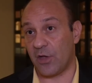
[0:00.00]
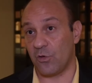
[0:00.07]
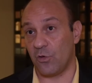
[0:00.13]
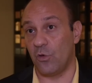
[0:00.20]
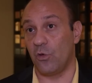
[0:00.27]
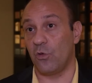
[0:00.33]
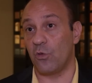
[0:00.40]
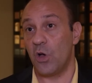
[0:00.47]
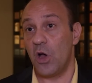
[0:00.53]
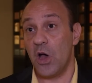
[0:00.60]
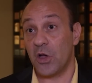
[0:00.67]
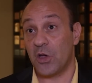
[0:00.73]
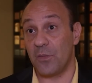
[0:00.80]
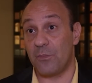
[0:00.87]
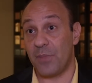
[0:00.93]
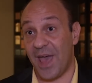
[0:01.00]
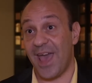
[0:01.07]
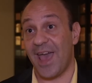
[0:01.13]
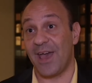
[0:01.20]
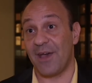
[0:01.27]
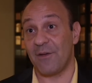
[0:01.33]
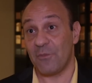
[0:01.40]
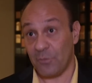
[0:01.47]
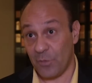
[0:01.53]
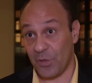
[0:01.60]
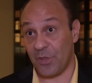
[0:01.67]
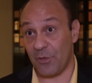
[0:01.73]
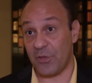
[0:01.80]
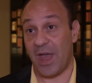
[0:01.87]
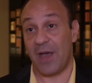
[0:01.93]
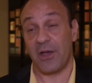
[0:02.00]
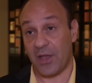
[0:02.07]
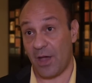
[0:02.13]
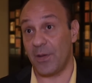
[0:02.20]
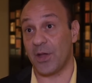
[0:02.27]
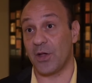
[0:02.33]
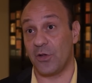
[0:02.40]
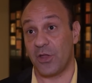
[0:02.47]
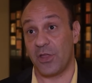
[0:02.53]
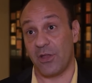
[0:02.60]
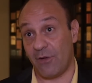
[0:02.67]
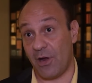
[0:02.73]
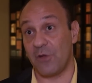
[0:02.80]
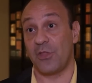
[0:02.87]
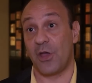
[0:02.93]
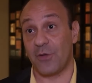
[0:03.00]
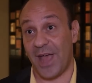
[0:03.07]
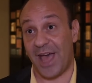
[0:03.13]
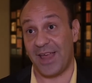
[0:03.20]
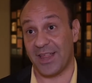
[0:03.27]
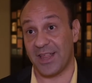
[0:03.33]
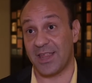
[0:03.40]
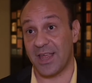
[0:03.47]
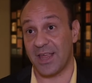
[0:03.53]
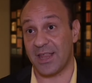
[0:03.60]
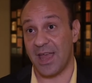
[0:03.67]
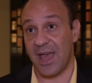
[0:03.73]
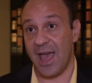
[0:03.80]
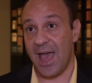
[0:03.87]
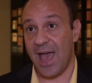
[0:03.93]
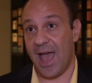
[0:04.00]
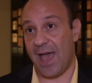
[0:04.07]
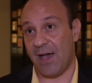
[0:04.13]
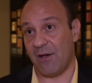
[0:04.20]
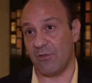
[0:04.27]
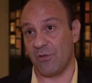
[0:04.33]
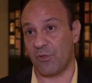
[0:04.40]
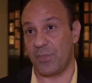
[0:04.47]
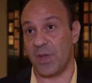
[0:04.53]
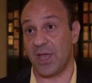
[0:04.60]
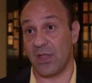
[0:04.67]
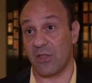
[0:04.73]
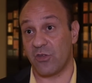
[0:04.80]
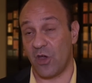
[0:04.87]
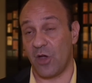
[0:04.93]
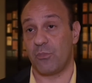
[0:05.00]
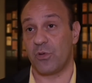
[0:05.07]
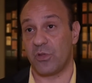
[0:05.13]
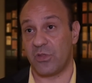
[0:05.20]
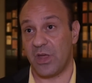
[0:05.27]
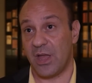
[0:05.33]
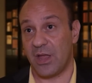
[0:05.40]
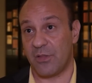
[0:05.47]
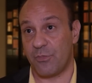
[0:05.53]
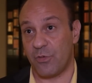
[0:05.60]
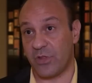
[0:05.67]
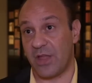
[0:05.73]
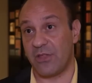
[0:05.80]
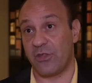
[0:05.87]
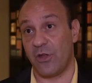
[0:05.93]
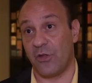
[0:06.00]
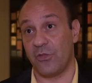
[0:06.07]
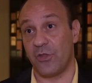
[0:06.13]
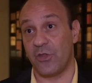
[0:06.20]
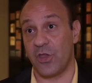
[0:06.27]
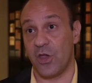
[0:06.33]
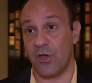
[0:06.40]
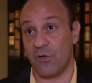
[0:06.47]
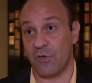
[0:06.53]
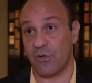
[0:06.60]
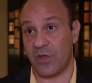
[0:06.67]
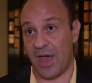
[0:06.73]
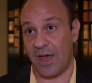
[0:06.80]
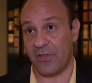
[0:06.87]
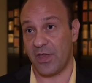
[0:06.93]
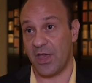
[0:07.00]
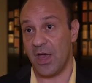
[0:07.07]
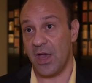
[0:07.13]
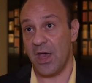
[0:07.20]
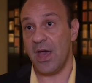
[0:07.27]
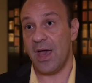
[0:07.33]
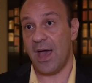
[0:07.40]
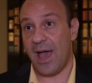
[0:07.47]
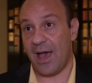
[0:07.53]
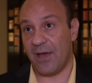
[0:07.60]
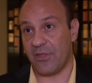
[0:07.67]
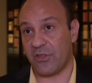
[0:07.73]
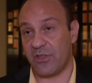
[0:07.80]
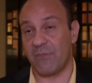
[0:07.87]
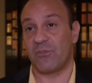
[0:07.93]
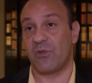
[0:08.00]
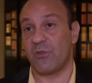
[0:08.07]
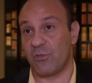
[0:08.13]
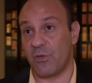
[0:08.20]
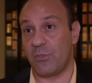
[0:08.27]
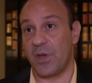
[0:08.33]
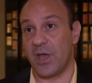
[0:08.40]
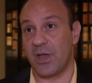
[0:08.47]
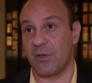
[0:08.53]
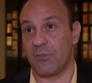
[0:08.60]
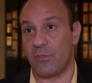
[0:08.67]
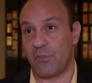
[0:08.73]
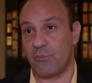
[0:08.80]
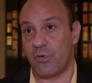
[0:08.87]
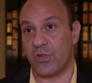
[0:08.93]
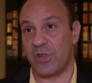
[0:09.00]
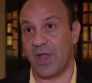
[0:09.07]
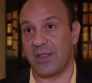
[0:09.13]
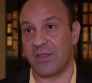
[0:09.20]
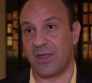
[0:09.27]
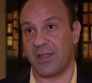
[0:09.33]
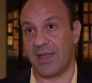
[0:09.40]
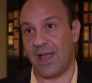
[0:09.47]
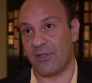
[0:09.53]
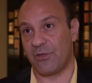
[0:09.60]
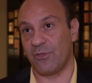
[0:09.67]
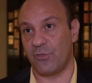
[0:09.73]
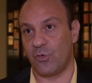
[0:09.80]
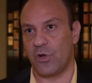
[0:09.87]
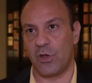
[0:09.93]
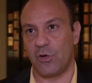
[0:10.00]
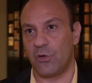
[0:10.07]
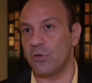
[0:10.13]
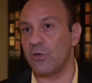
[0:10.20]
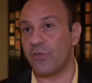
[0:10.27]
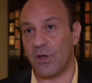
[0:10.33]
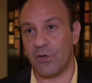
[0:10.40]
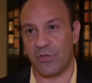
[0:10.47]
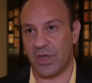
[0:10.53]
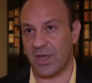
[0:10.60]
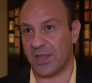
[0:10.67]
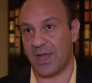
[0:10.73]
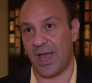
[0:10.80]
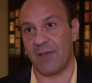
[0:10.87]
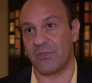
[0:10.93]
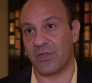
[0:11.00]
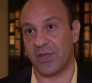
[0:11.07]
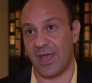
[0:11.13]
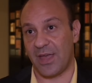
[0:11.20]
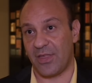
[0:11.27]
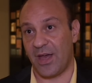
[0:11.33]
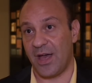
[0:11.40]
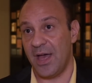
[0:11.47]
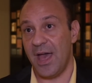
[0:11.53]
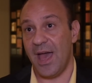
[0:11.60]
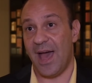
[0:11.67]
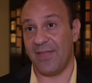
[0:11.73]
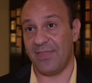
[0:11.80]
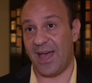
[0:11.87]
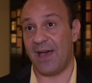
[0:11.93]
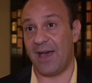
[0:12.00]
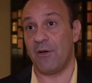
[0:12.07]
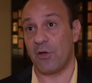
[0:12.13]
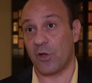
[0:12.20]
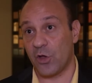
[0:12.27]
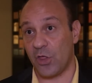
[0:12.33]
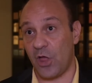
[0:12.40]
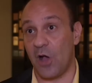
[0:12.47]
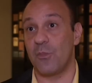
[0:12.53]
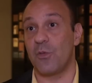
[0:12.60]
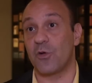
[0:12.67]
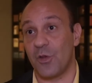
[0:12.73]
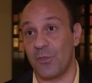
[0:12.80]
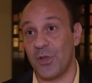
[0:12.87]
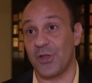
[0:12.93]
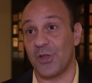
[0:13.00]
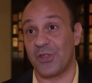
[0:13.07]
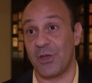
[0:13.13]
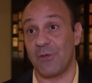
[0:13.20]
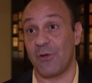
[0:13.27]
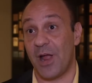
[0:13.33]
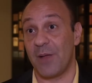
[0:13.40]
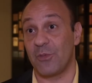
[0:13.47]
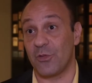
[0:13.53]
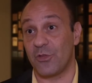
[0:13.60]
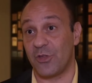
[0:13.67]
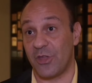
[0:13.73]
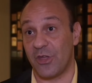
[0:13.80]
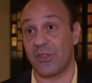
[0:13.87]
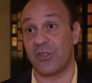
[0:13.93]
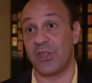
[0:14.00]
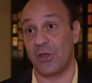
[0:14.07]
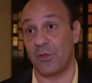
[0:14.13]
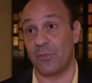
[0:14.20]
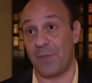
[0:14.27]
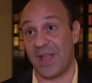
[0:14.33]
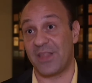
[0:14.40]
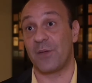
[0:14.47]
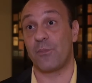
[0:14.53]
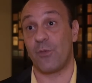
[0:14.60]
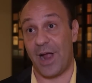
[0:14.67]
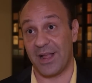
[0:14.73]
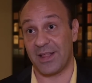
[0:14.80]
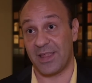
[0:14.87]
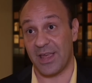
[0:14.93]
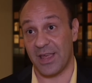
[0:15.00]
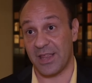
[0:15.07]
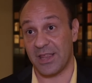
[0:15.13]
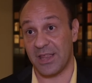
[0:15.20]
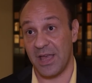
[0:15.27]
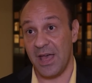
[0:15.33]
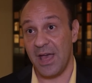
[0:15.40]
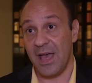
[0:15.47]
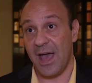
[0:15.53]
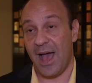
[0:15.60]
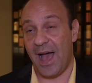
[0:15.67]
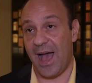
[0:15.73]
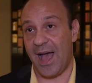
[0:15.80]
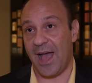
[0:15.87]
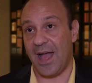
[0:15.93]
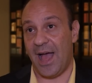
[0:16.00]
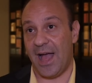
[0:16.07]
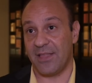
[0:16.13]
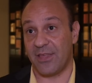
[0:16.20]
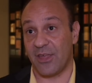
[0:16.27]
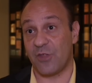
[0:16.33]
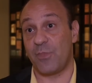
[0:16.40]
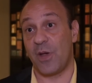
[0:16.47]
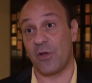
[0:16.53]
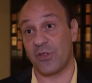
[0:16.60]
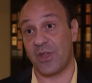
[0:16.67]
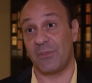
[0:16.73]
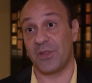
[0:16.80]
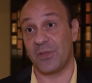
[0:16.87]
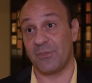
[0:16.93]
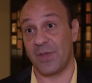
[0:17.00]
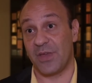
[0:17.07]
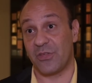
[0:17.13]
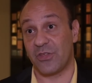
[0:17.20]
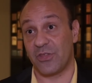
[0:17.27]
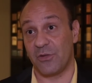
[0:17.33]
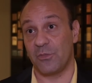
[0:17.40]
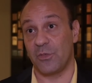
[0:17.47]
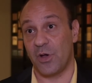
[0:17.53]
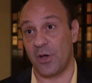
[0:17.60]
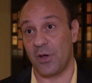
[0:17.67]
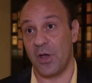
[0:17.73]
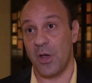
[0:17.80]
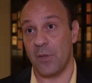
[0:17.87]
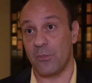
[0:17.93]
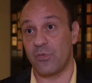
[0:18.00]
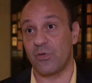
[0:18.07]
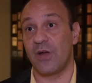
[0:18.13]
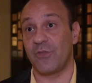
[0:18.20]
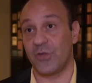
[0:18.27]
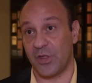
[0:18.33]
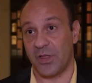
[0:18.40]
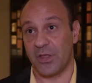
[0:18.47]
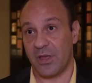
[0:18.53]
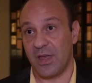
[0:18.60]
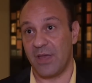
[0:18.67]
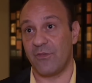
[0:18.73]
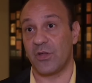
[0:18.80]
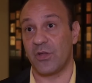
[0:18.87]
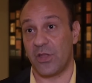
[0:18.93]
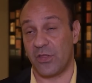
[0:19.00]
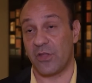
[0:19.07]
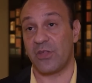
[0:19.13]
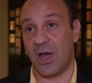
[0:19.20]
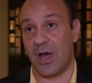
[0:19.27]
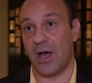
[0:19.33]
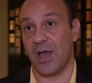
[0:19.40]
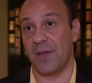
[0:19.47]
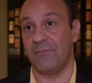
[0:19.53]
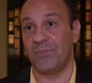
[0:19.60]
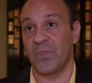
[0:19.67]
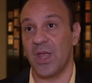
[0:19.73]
could all compare what was going on in their own localities how it was being interpreted, presented on the news, how the how the symptoms were being presented, how to avoid it, all of those things came together and that global community were able to distill better practice and, uh, and dispel some of the myths that were prevalent even at the time.